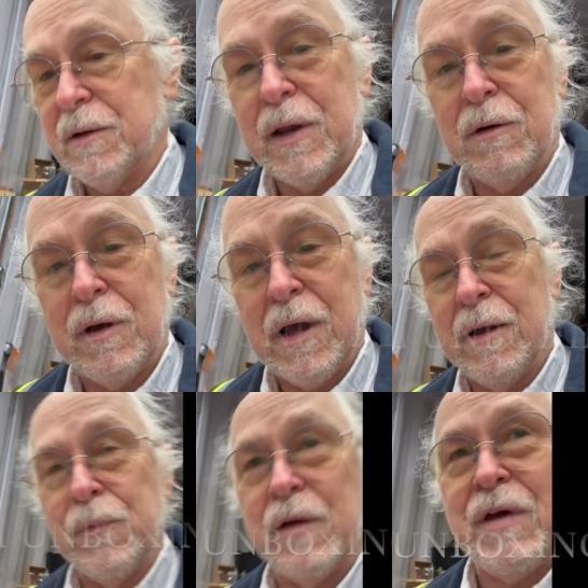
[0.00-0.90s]

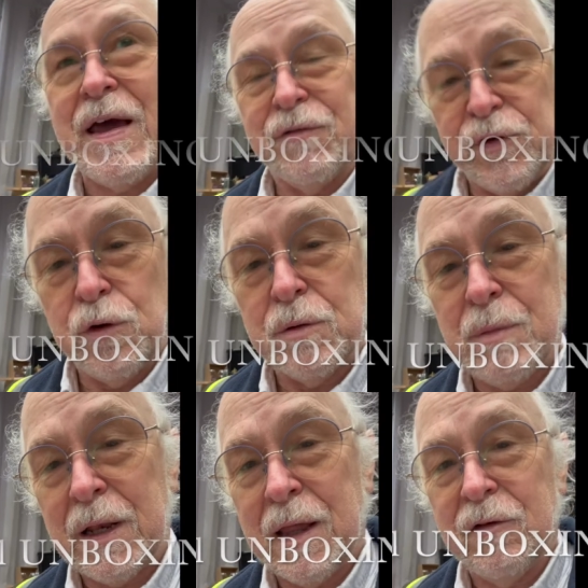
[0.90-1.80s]
Now, I've had a few in
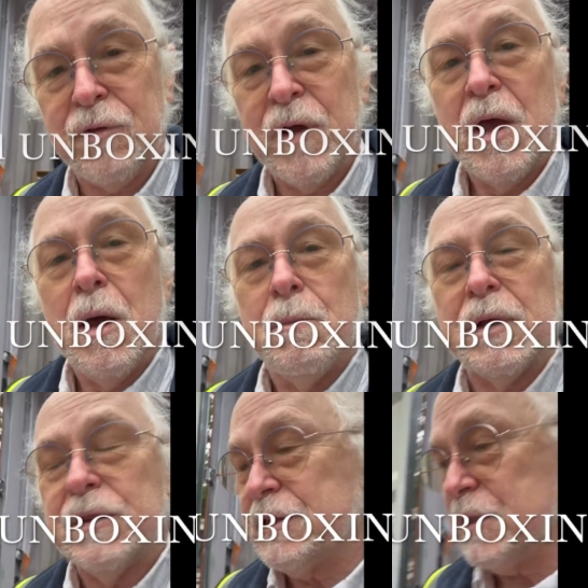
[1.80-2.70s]
my life, but this